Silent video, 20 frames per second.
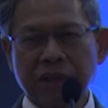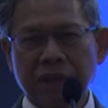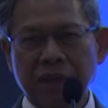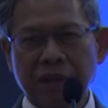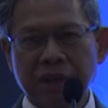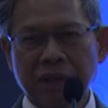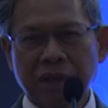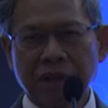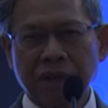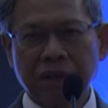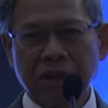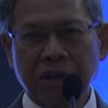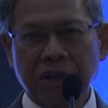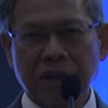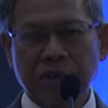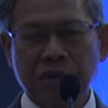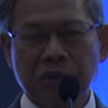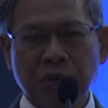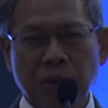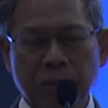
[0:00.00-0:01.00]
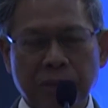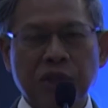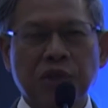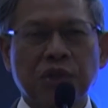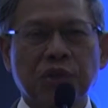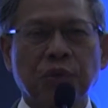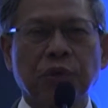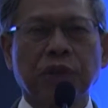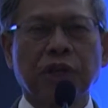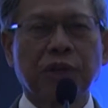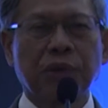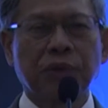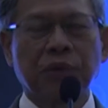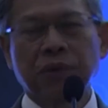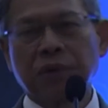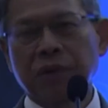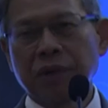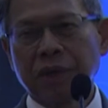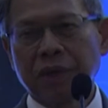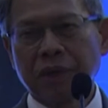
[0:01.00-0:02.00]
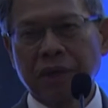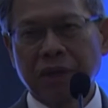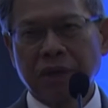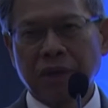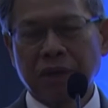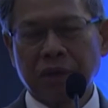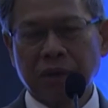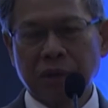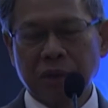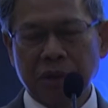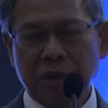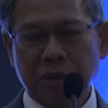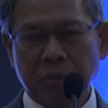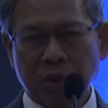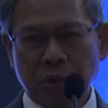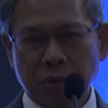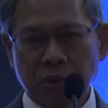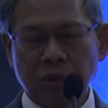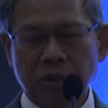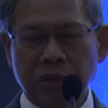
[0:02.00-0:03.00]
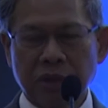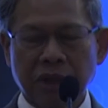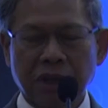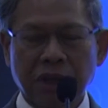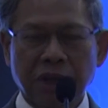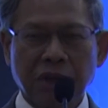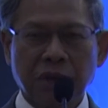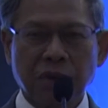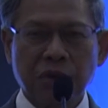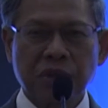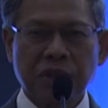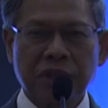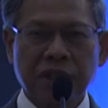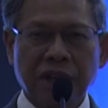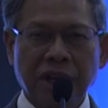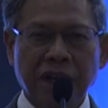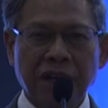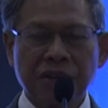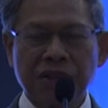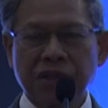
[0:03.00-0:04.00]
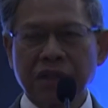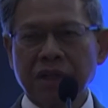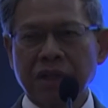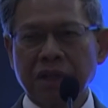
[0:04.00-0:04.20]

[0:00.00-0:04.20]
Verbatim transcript: And I think there's so much we can do uh, in order to promote uh, closer ties.